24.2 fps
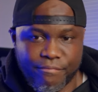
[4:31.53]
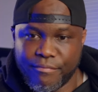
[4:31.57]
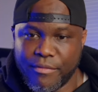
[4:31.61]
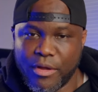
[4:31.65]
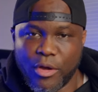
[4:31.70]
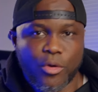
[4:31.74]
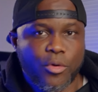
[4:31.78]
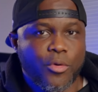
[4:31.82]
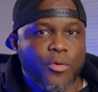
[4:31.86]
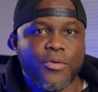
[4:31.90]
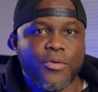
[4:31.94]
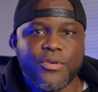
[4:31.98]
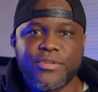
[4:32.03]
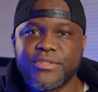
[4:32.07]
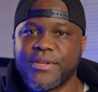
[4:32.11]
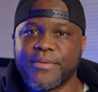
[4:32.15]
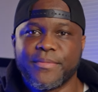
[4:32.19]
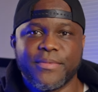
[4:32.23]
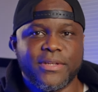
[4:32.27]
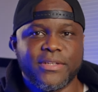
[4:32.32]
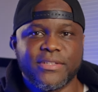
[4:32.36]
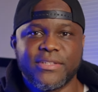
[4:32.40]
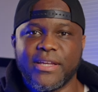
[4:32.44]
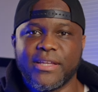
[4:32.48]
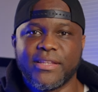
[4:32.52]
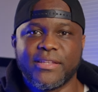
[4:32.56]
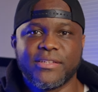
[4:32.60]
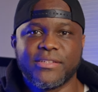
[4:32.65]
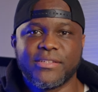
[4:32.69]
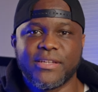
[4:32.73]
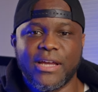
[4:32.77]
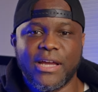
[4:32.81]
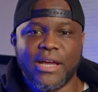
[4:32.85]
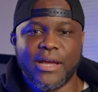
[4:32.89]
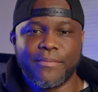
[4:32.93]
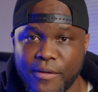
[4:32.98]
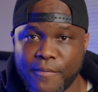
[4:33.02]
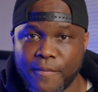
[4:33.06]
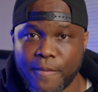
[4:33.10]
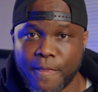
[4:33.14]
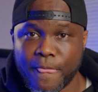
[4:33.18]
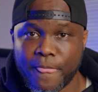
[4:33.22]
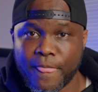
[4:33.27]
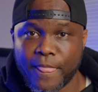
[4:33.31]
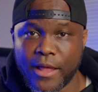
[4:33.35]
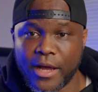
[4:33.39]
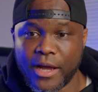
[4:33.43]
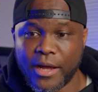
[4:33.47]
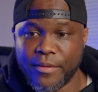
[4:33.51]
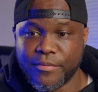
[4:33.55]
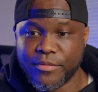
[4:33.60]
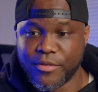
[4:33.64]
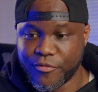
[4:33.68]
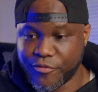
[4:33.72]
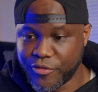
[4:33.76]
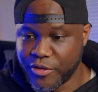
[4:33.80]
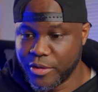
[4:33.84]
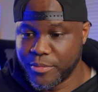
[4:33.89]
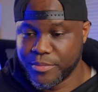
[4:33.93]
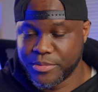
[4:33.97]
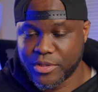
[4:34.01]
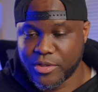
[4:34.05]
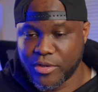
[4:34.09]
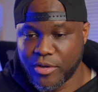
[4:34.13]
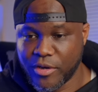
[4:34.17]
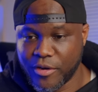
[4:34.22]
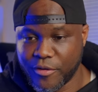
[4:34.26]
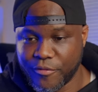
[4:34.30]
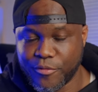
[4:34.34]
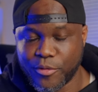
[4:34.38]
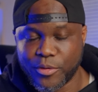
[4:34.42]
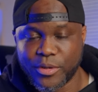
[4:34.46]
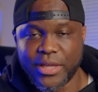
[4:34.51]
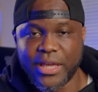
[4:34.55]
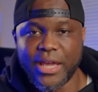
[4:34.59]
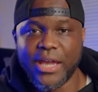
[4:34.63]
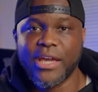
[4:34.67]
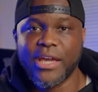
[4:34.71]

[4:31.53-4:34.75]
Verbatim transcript: Of course, I'm going to take the job. Um, the film's called For the